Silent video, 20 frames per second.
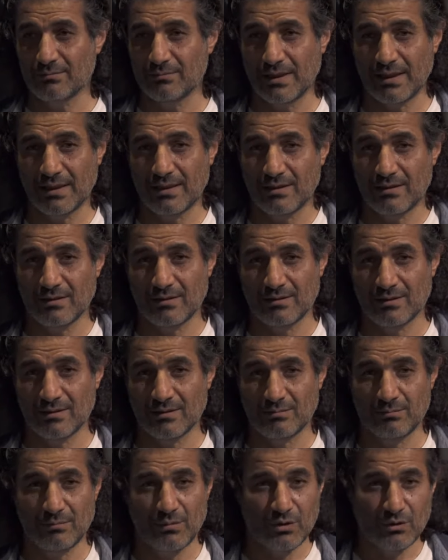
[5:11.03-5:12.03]

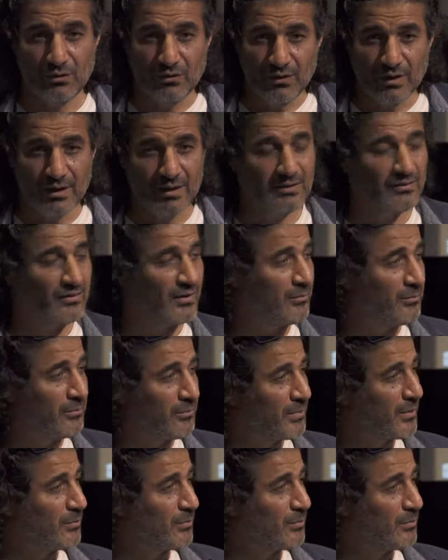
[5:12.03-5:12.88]
make music, some